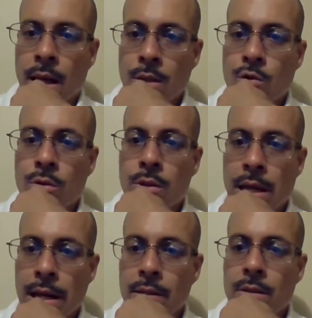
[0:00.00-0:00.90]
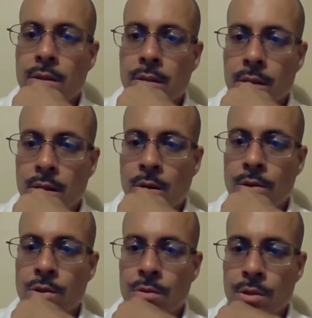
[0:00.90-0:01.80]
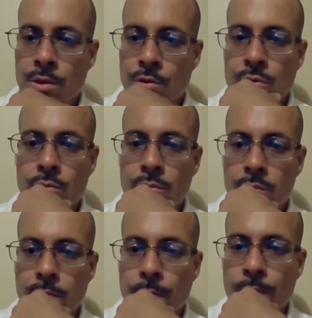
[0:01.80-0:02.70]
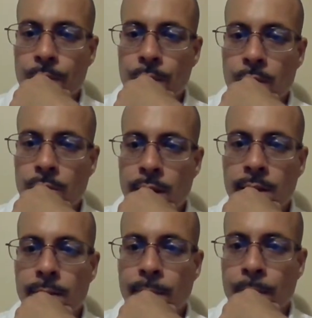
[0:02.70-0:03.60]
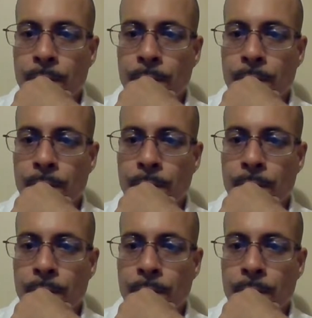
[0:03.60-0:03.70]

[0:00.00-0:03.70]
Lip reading: That also is true, right?